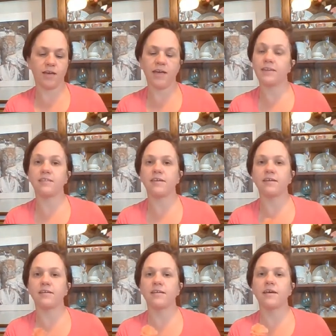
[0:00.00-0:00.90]

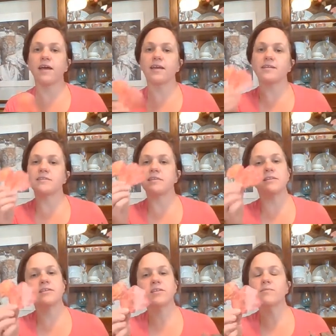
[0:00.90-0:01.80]
anything, and I see a
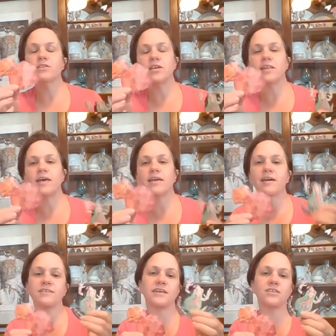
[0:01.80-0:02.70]
little image I like,
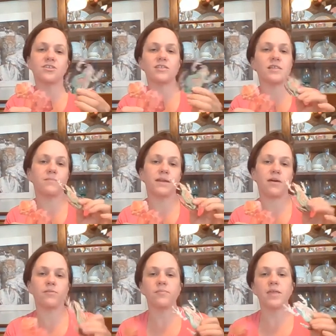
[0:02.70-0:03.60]
I tend to just clip it
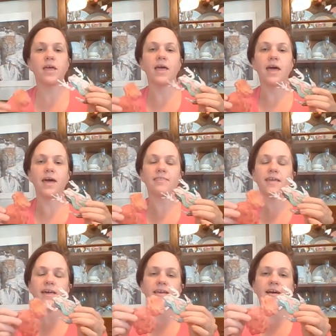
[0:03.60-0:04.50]
out, and
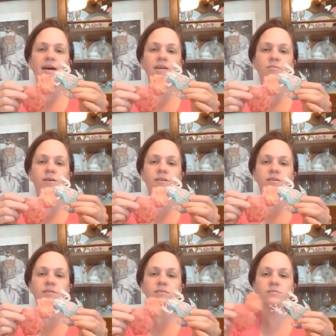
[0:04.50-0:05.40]
then I
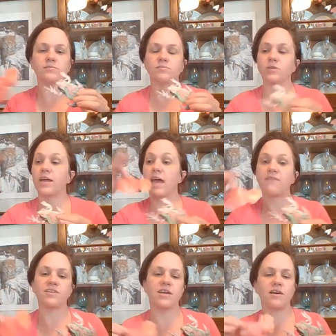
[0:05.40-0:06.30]
will, when I
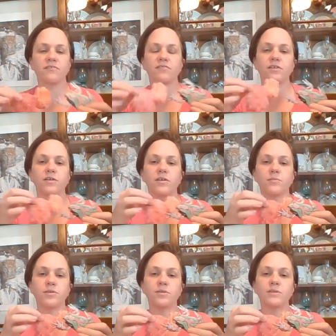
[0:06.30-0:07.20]
have enough,
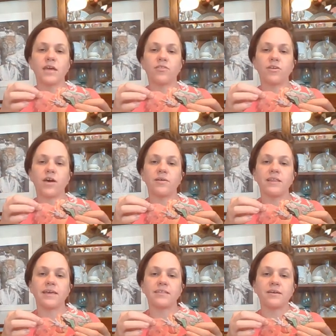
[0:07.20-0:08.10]
put them together how I
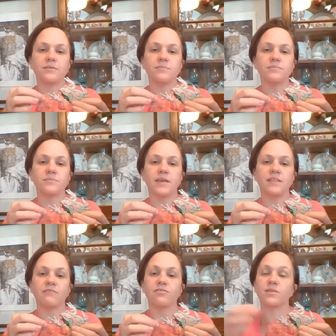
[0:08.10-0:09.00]
like them, and
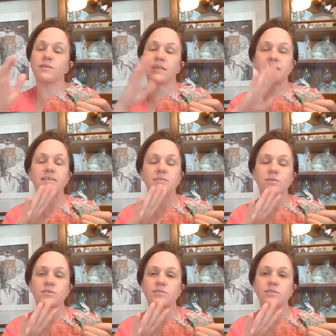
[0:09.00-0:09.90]
then for something like this
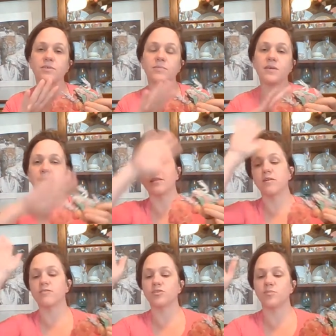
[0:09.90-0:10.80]
where it's going to be a
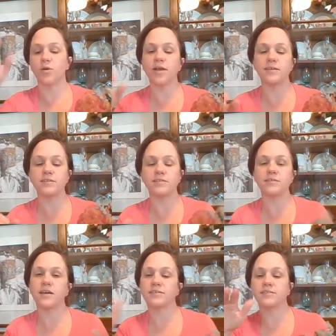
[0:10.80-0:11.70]
larger print,
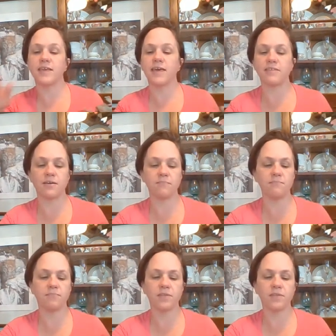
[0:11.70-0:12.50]
I'll scan them,